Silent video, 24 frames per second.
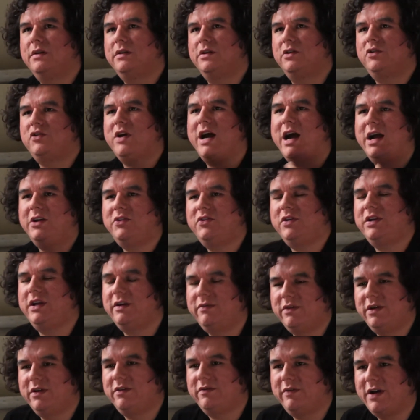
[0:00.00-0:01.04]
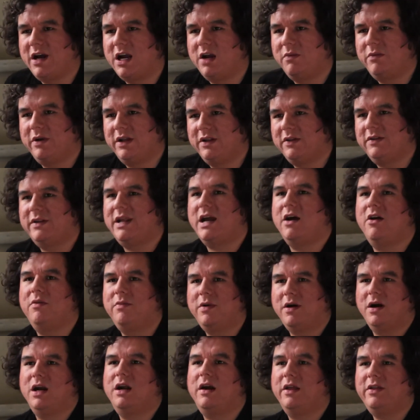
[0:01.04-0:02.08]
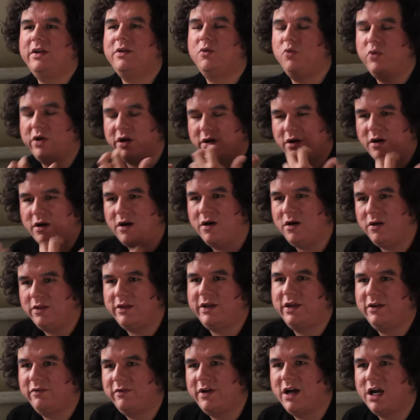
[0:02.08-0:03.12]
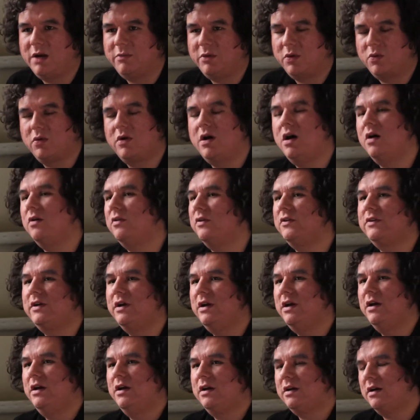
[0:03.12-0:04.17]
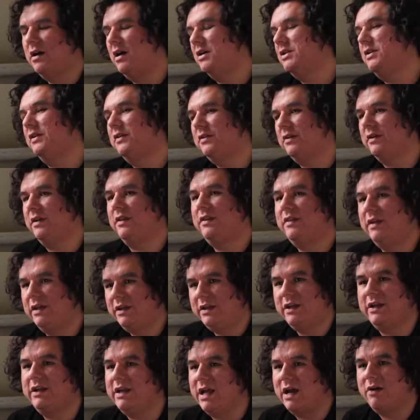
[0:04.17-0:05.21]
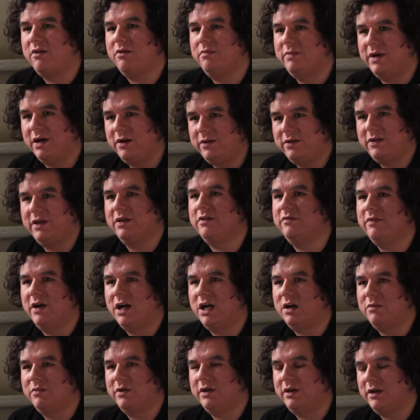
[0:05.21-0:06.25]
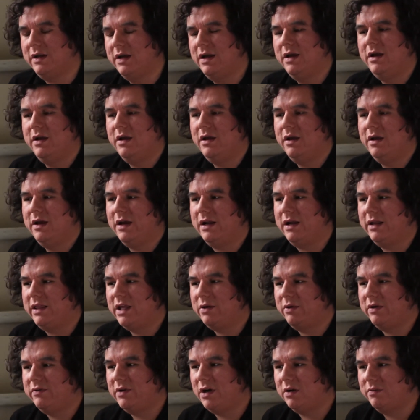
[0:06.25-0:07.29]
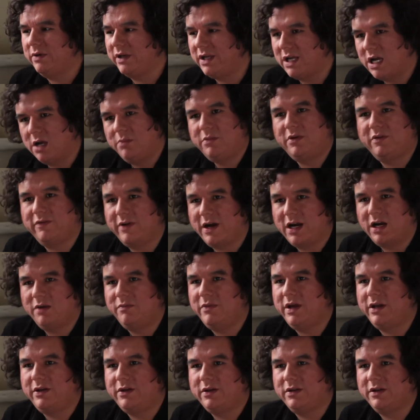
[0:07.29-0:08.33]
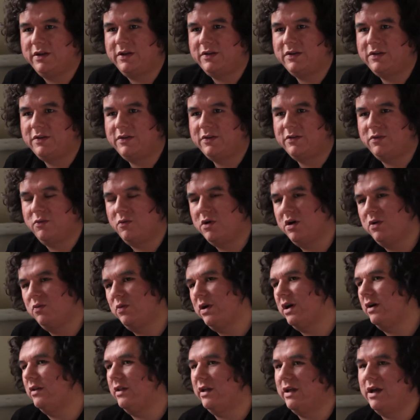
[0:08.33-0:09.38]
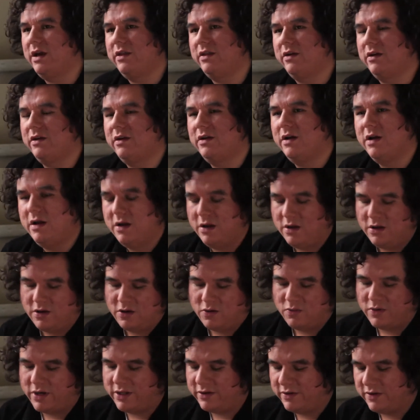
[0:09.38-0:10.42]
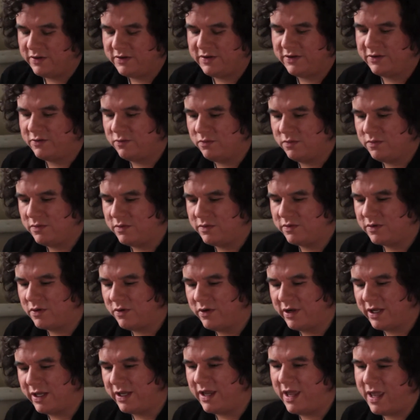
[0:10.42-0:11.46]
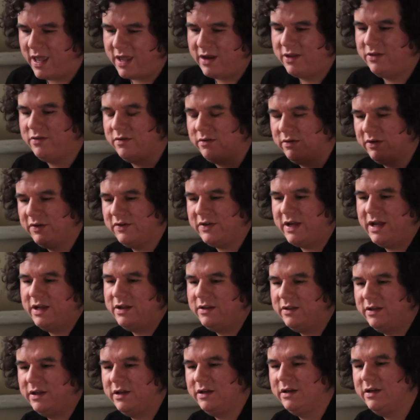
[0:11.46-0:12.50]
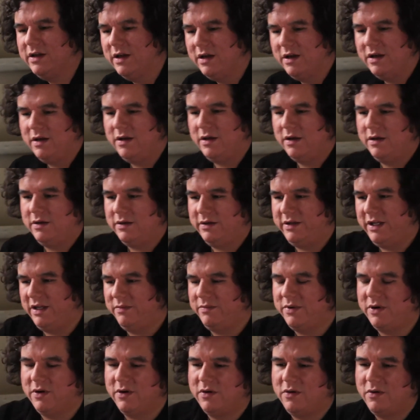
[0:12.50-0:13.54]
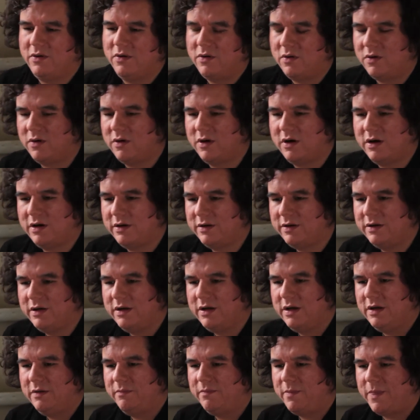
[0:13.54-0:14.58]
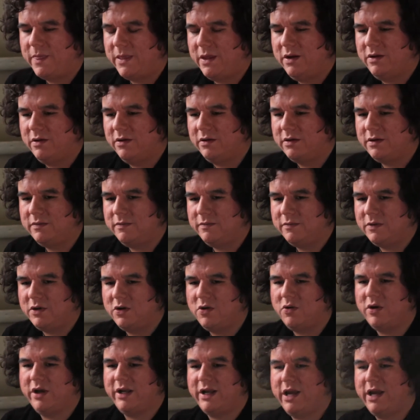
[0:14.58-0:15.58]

tragedy of the environment is now a part. I think we're all the environment. We're always consciously thinking now about the environment. And I think we've all become environmentalists one way or the other, whether it's just throwing a can into a recycling depot or, you know, going